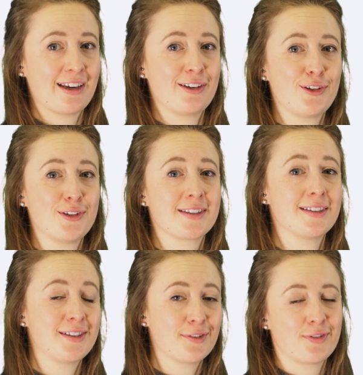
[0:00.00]
and use the
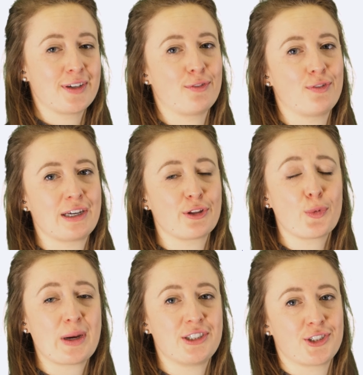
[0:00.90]
different
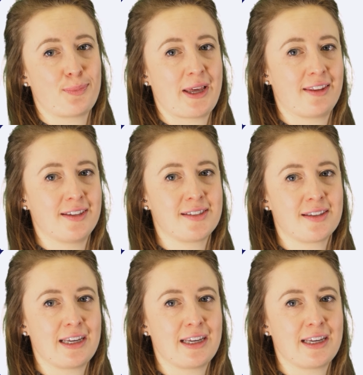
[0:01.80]
evaluation methods